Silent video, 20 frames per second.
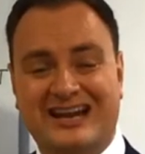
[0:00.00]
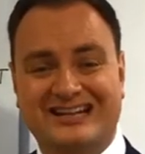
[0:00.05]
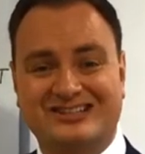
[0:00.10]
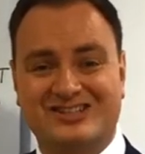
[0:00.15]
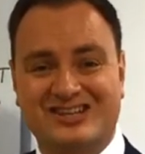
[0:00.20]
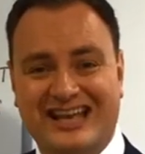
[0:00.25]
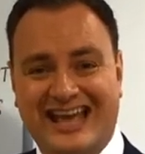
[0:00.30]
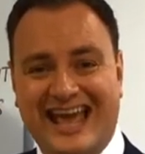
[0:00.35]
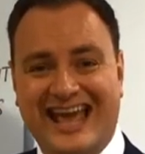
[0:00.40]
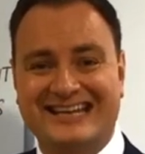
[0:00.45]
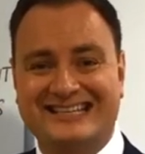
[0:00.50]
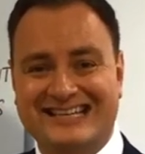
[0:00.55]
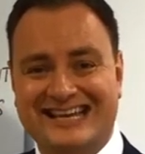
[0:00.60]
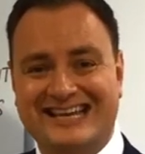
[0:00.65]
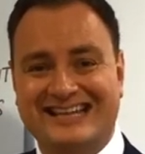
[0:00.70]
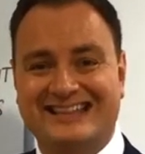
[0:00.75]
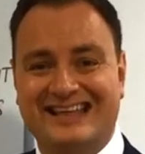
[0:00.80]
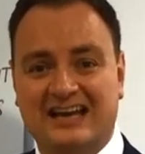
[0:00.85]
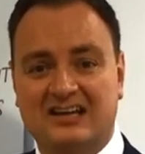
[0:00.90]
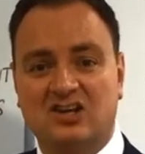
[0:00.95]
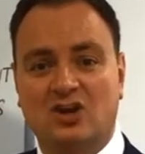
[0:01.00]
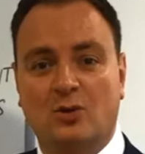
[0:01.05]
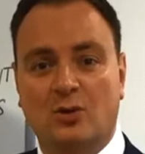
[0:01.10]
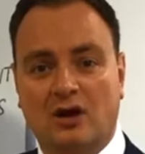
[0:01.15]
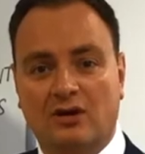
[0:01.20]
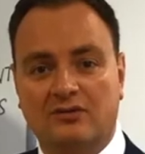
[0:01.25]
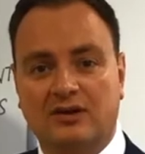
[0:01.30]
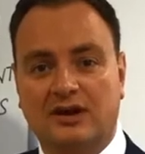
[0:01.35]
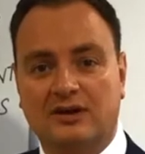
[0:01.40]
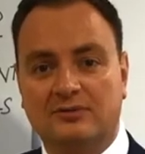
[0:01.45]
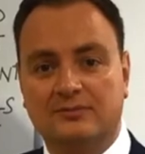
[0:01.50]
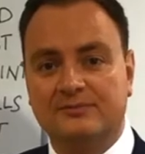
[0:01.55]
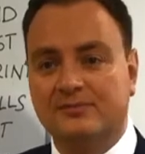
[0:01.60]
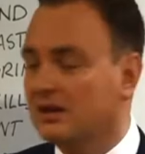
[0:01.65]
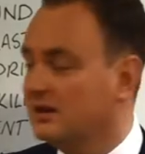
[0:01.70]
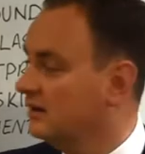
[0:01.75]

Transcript: actually edit that URL.